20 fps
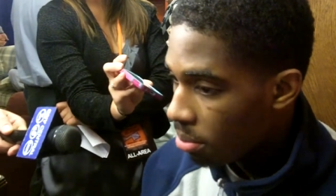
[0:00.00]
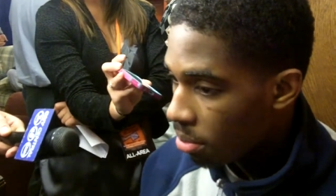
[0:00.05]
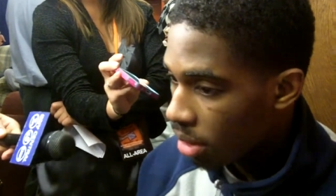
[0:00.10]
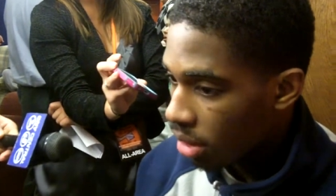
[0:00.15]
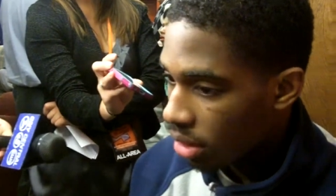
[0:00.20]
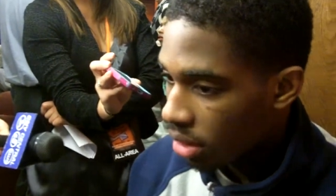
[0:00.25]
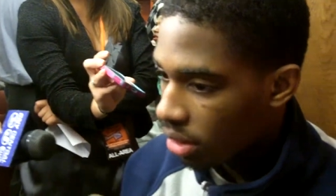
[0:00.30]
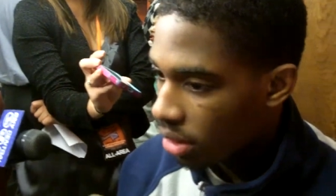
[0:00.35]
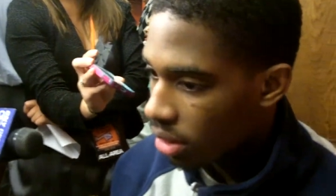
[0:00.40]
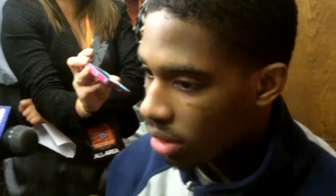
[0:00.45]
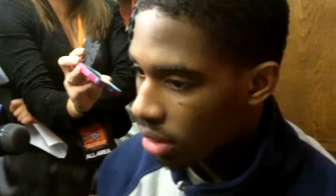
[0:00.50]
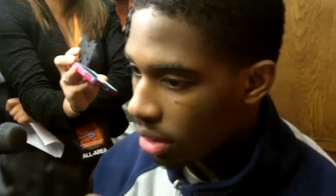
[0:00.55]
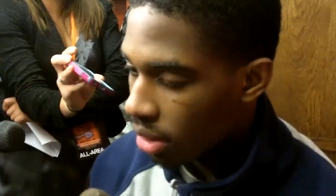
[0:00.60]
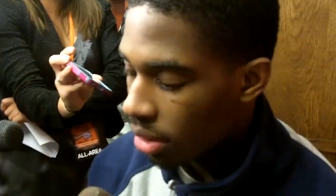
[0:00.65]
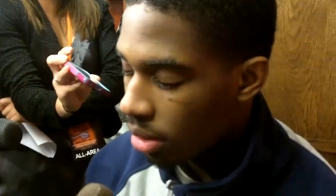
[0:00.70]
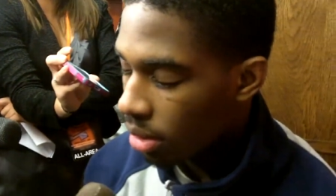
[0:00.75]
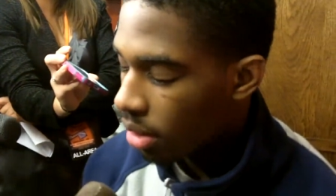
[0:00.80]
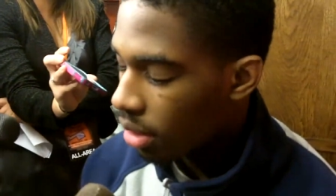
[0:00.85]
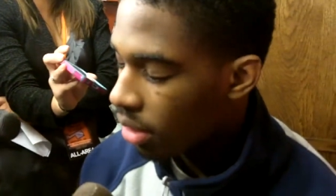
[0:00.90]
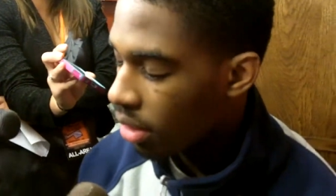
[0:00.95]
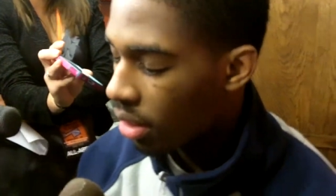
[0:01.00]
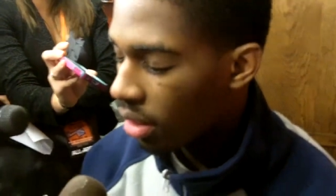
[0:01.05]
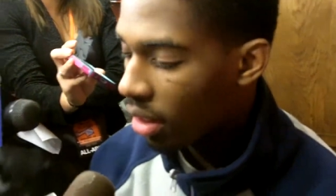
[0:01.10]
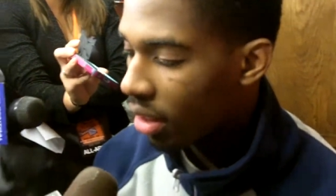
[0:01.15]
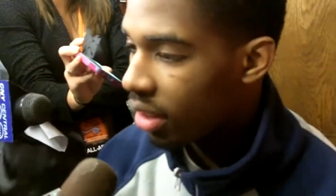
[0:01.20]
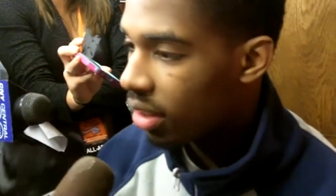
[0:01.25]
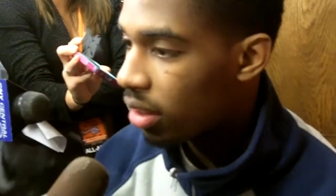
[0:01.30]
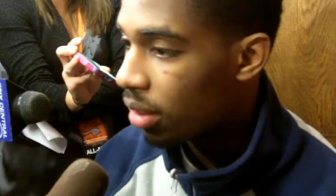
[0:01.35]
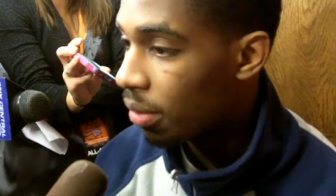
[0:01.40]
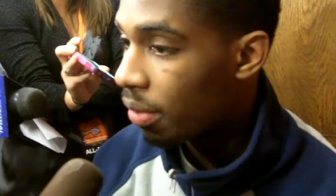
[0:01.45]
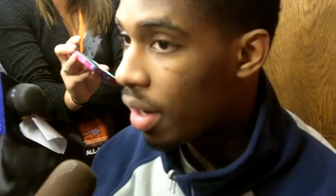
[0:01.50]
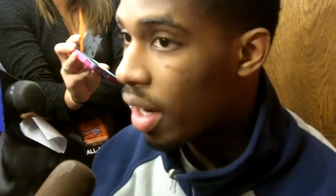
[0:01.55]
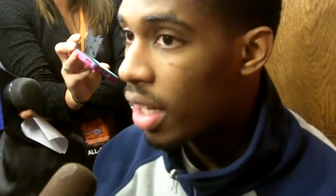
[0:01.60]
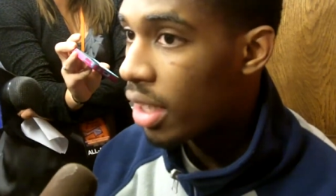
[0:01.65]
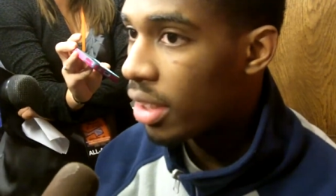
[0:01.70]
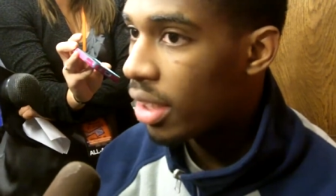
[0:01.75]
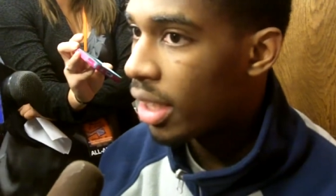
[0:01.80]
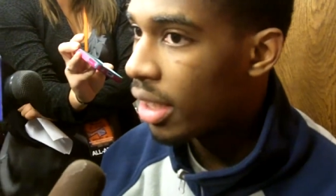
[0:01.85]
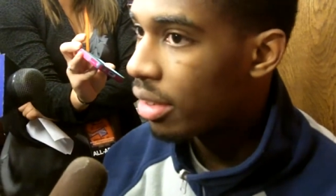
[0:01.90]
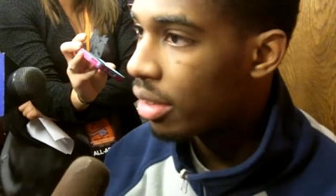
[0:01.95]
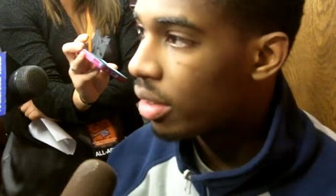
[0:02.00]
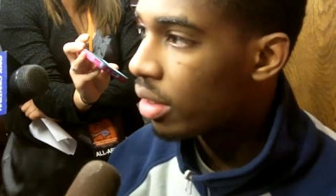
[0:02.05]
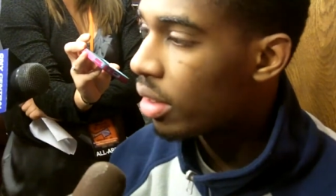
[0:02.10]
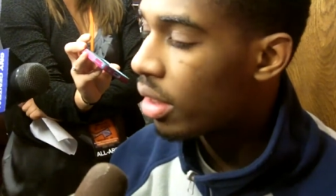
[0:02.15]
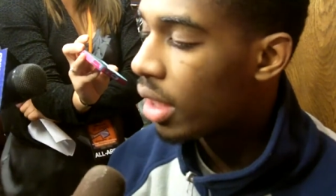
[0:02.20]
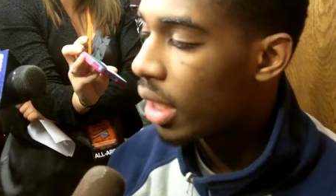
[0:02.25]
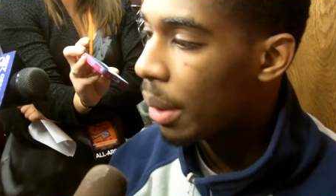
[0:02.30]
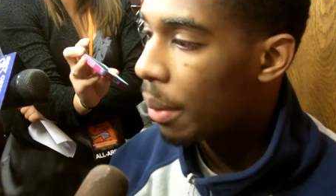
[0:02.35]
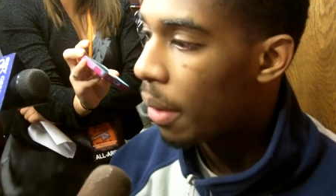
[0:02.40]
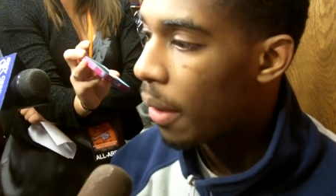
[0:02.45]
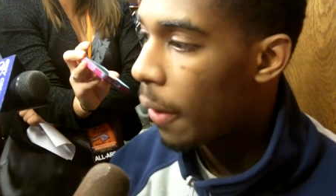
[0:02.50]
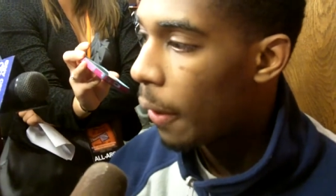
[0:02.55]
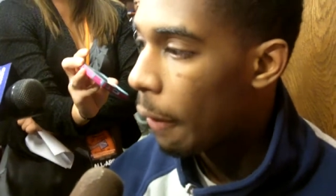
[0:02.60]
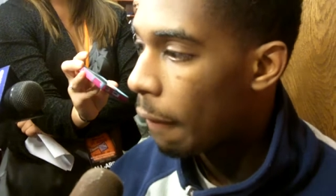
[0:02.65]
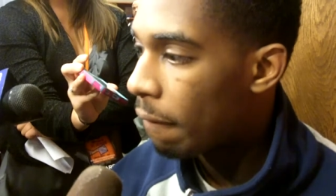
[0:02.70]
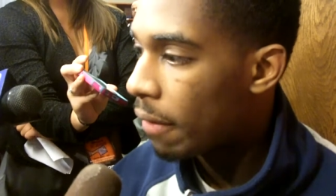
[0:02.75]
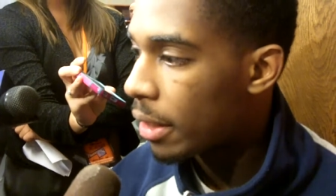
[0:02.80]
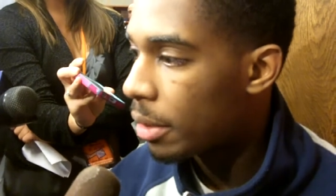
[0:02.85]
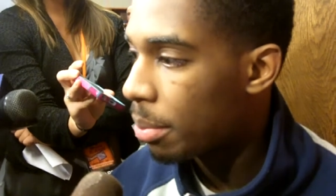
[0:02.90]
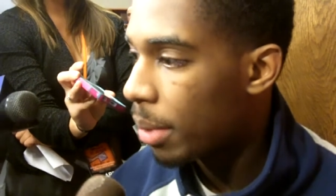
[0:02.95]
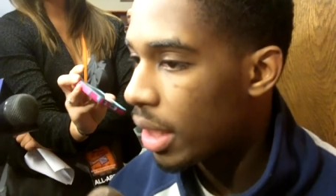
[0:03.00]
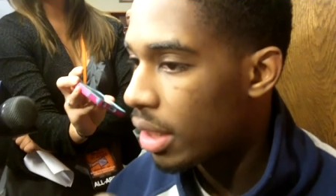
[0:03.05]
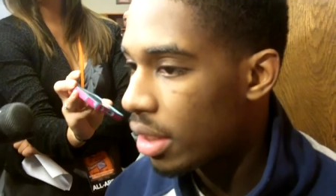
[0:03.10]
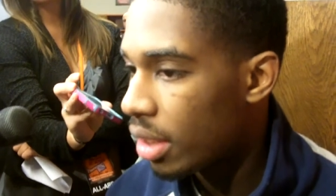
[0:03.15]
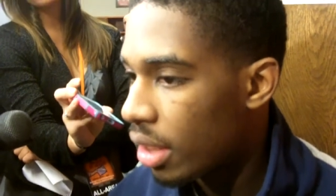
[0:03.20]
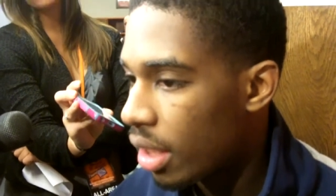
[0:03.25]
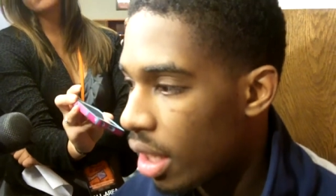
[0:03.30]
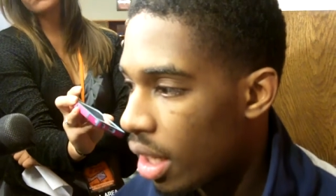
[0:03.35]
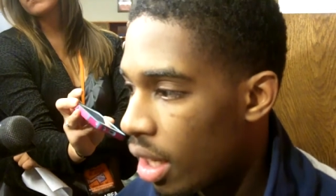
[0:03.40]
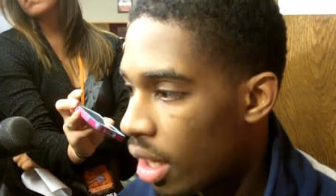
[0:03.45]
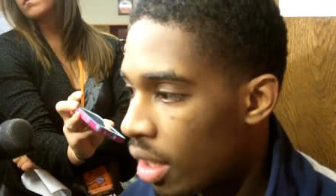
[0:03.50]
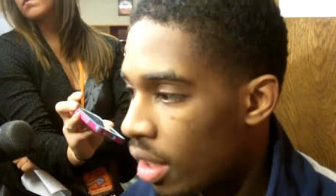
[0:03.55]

It's a very dangerous team, especially